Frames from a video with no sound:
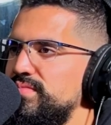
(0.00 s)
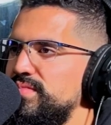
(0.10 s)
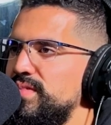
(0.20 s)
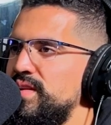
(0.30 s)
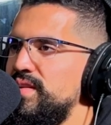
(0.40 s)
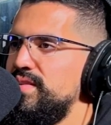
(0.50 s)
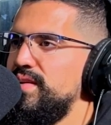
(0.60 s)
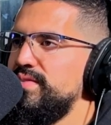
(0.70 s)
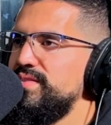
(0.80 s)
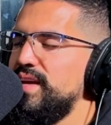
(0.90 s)

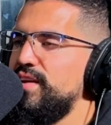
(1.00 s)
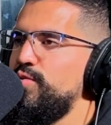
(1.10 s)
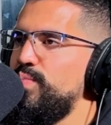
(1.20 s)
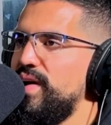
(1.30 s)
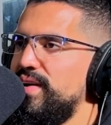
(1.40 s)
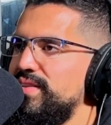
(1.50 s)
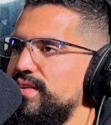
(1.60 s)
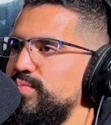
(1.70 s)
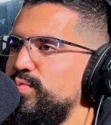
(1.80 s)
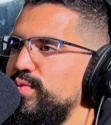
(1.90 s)
not
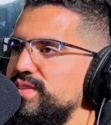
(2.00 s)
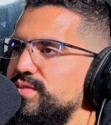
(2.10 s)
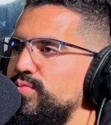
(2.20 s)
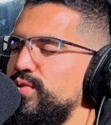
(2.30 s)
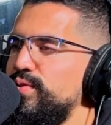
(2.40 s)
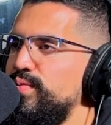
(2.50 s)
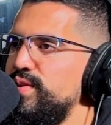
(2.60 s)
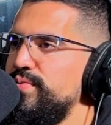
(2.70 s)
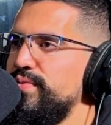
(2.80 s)
psychopathic, but what's the word when you are